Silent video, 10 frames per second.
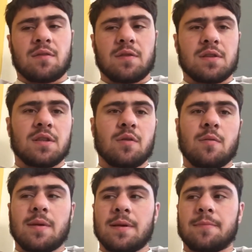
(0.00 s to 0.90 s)
nothing to do with
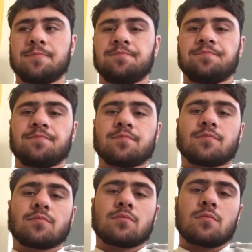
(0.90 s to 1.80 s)
me.
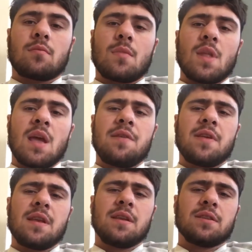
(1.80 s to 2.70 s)
And
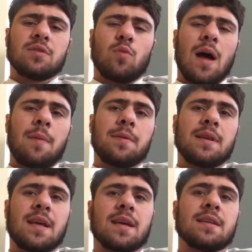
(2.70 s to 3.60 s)
then what
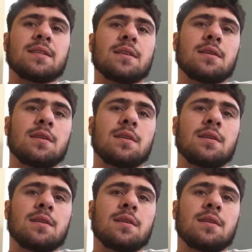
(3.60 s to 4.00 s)
happened is,